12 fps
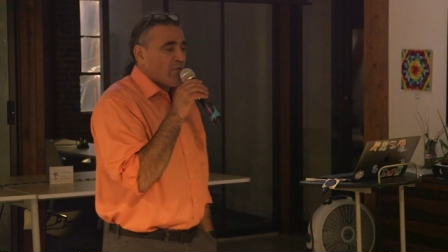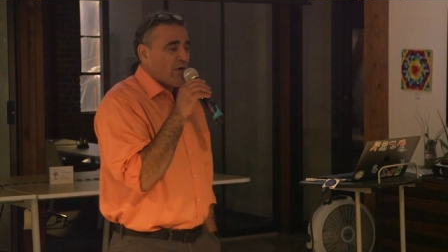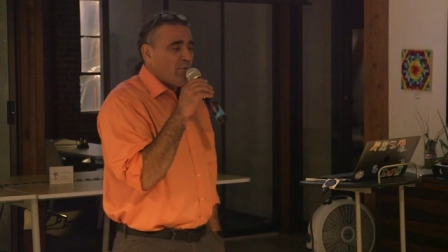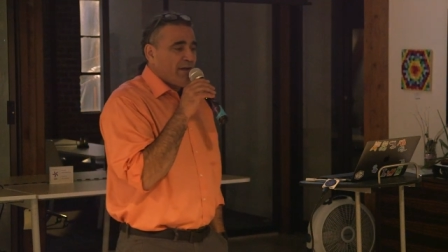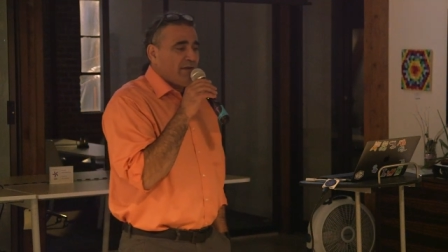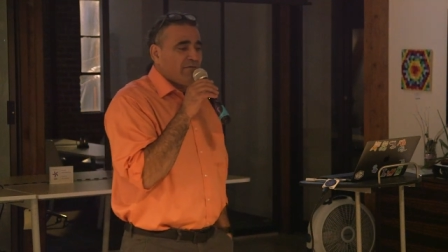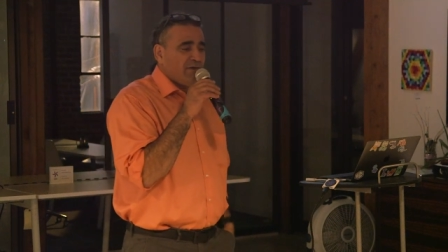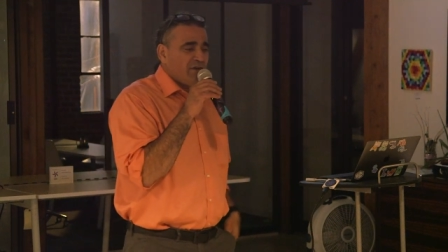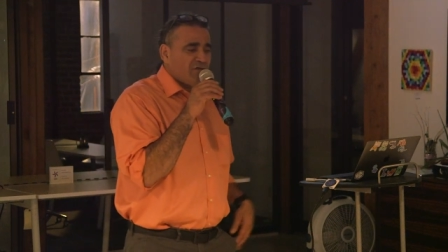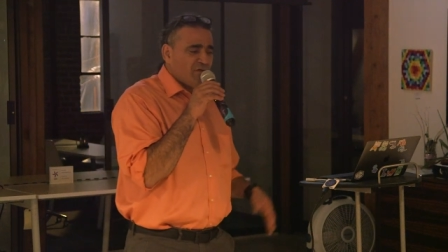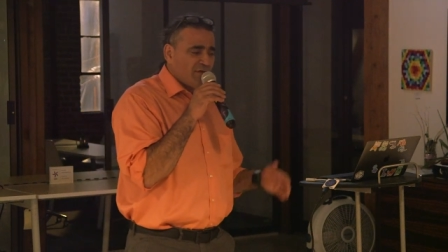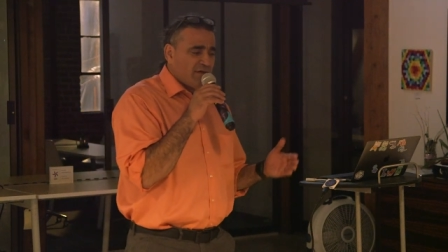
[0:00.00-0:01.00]
What we
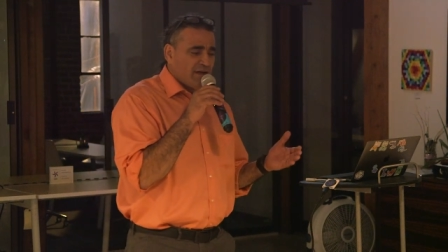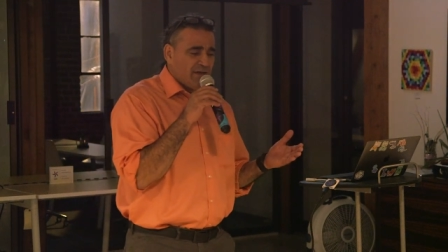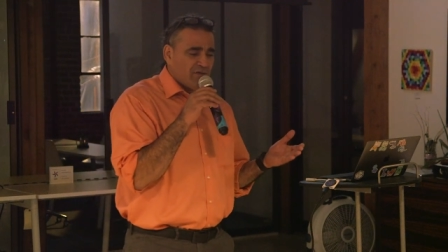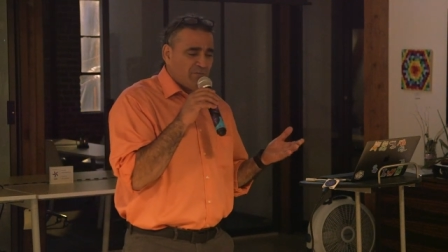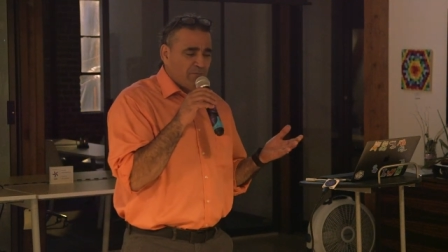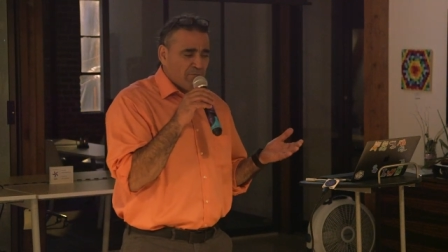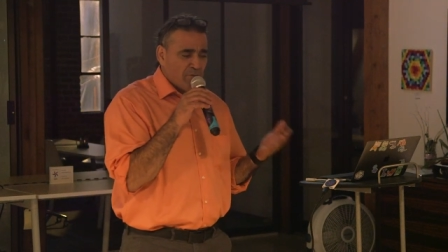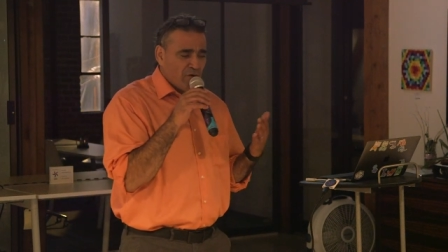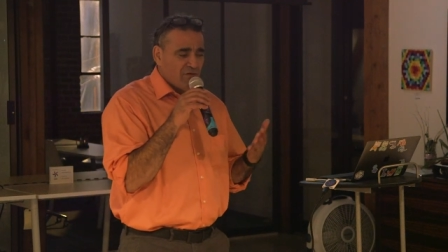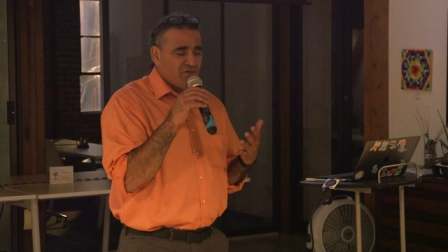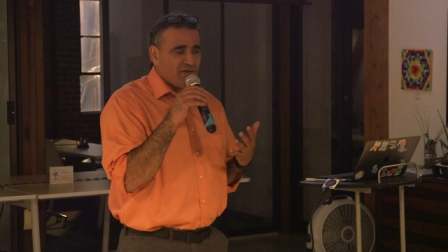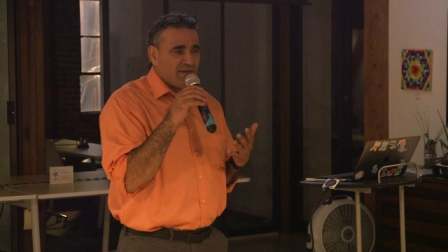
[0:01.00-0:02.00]
envision is
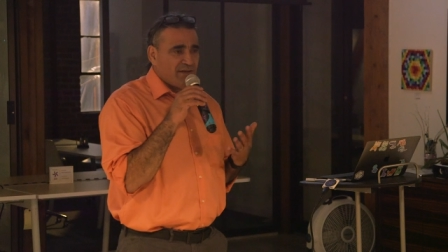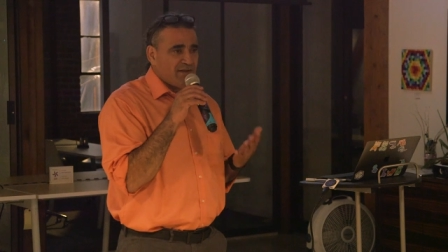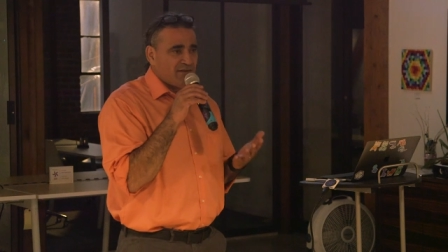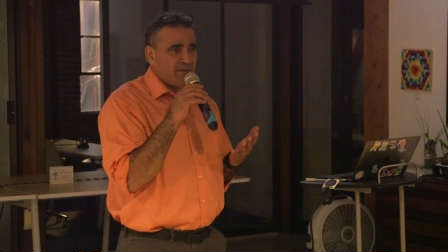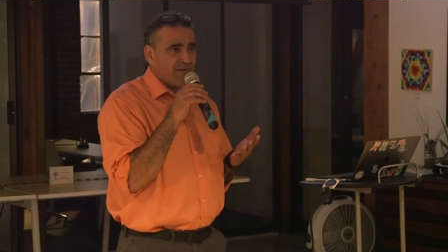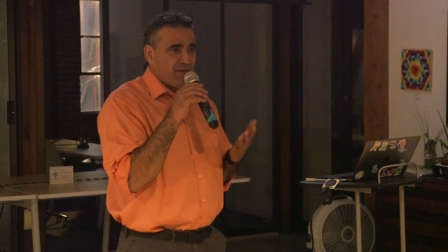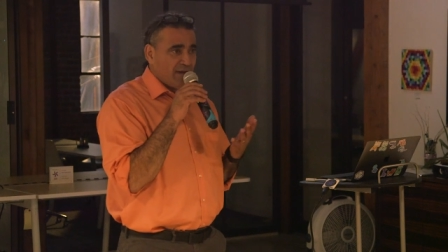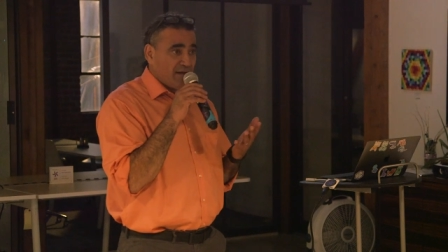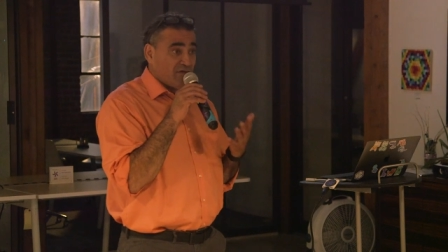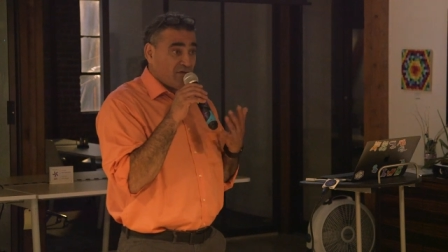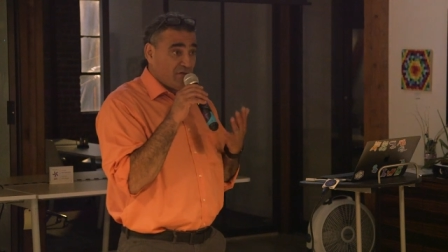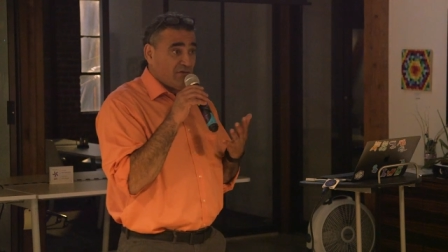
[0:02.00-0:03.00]
merging these,
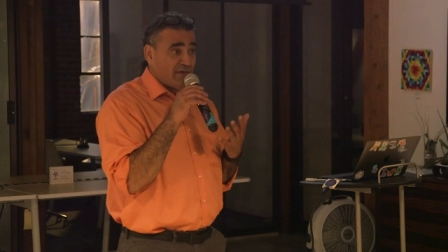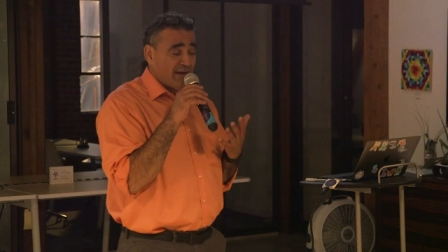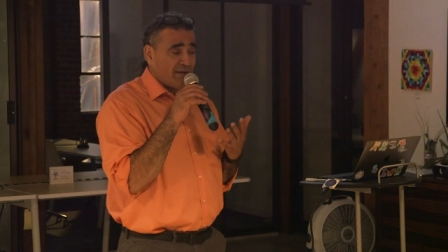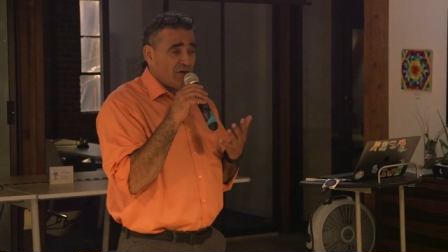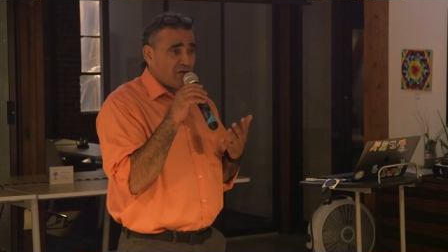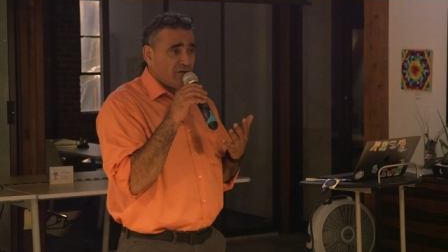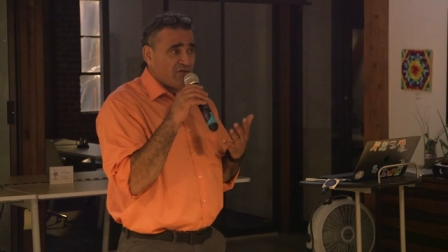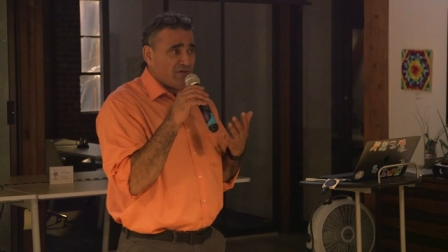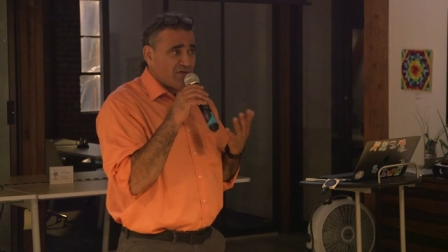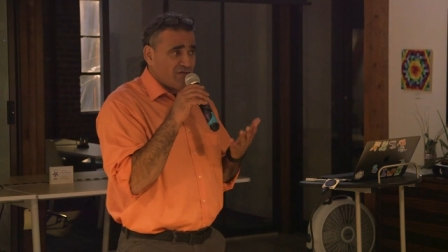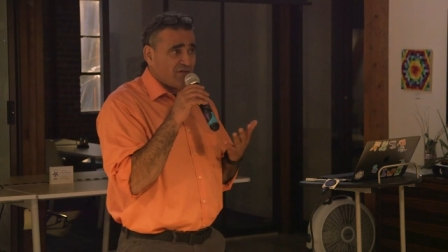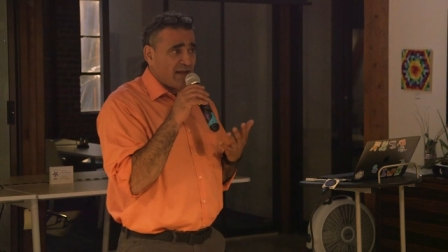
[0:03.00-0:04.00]
these two
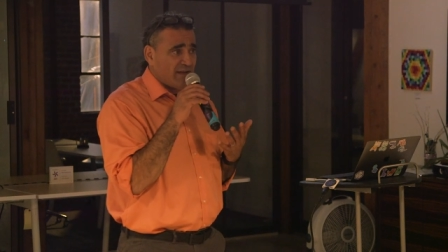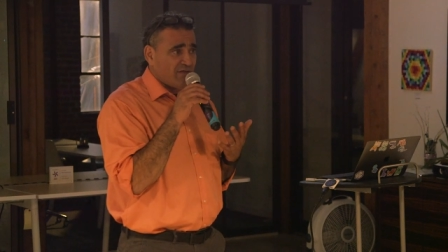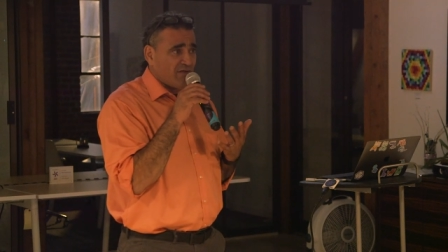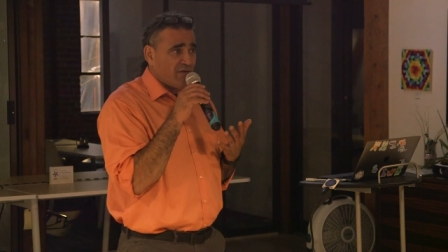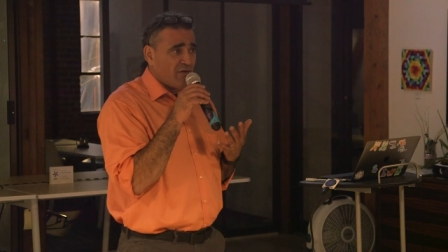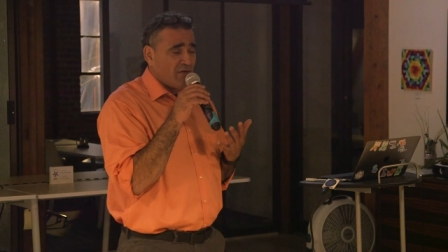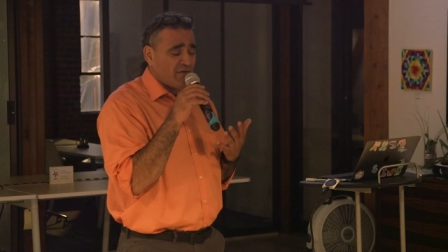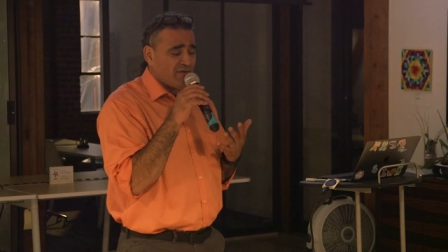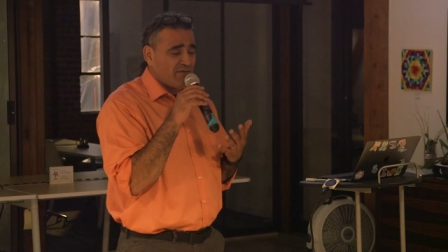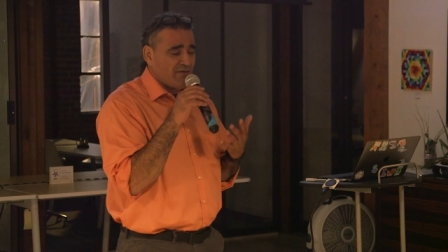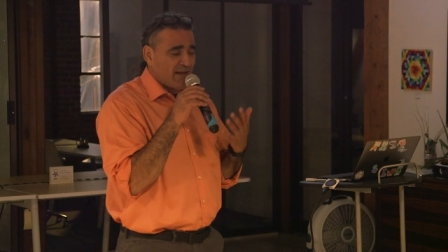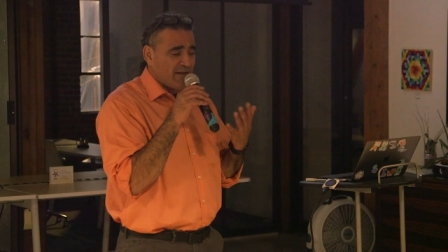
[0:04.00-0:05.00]
technologies, state
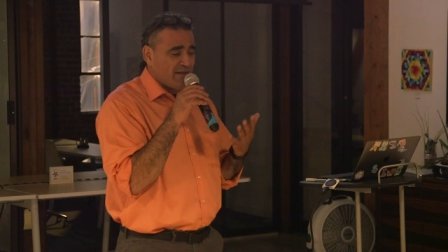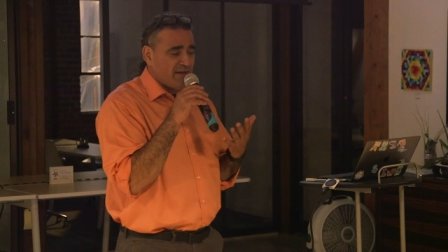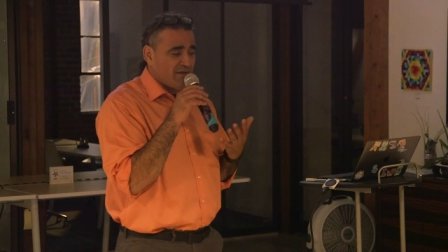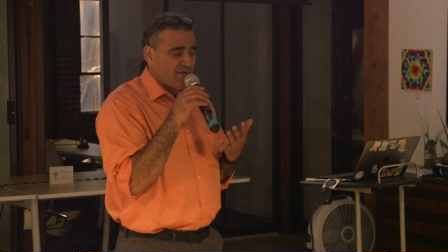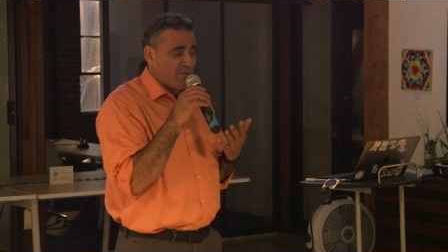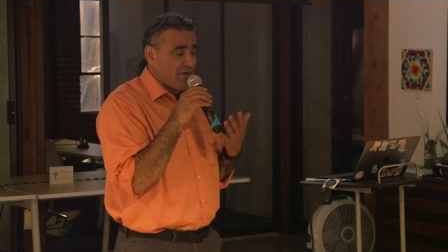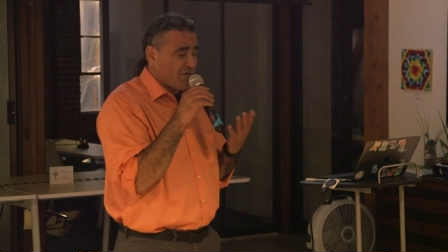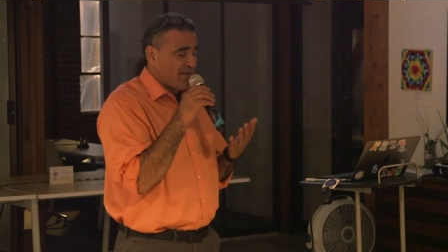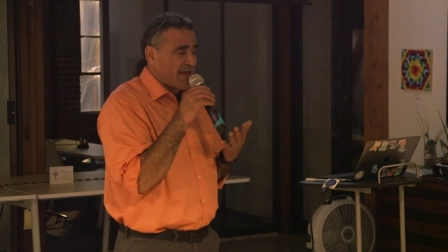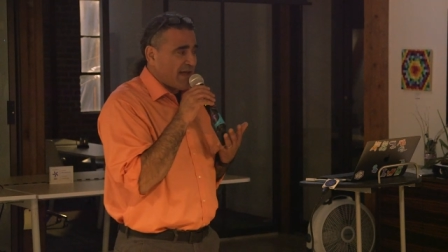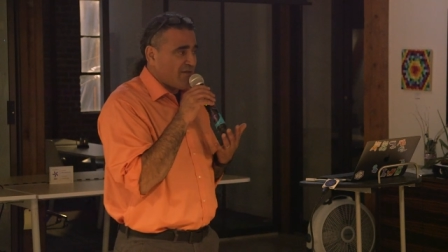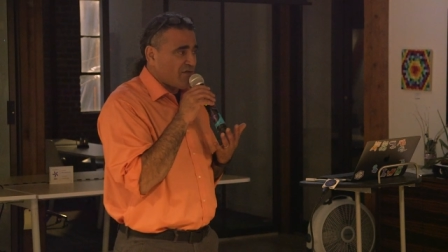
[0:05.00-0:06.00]
songs and these
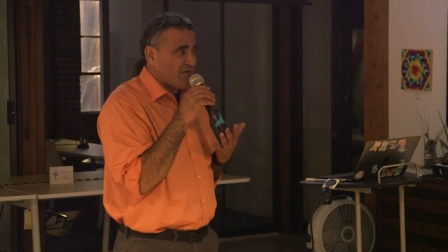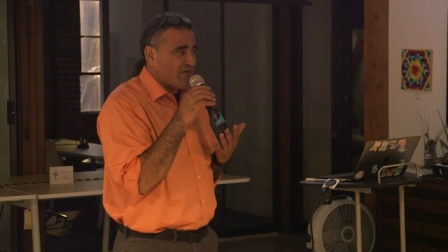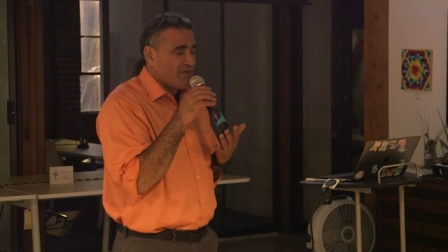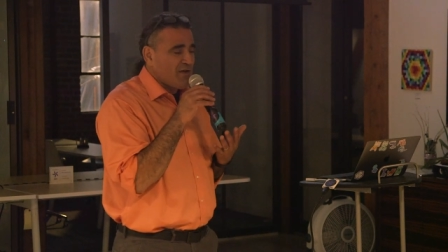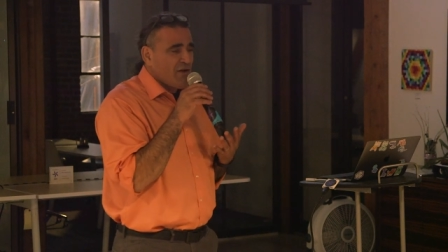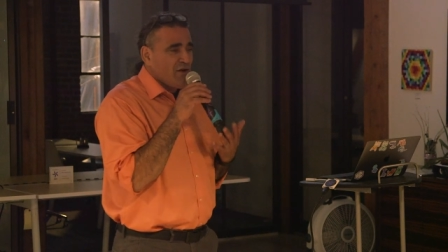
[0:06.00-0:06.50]
music agents,